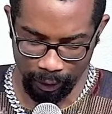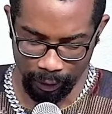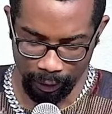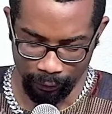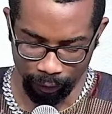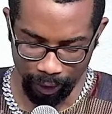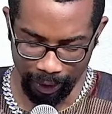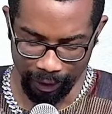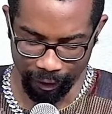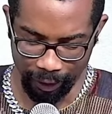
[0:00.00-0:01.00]
Father, I ask
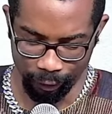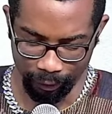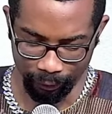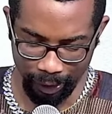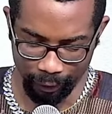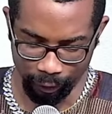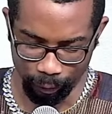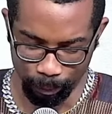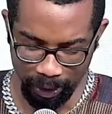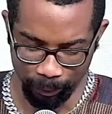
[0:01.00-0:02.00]
that you surround us with
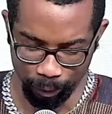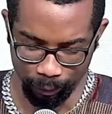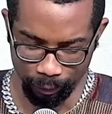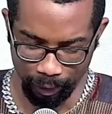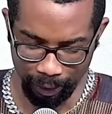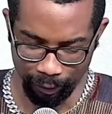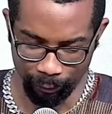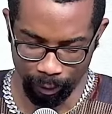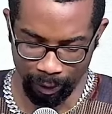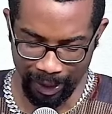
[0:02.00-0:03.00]
people that
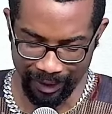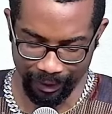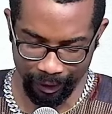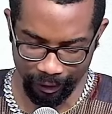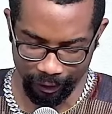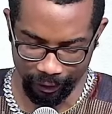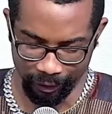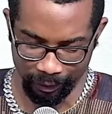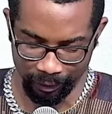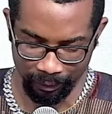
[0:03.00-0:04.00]
will assist us
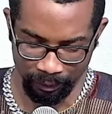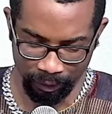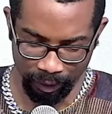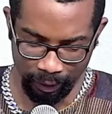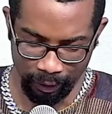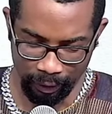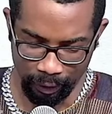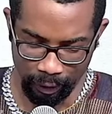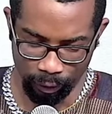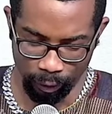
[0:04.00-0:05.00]

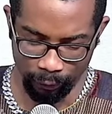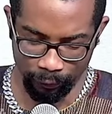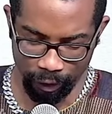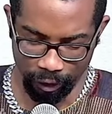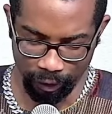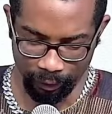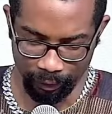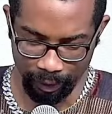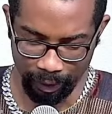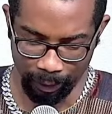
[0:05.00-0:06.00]
in your vision
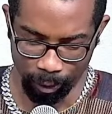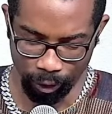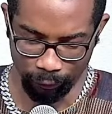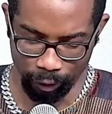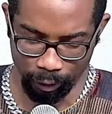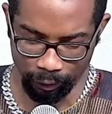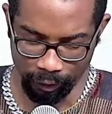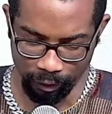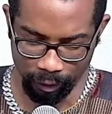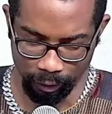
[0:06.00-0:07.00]
and what you have called us to
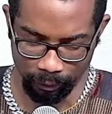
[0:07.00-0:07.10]
do.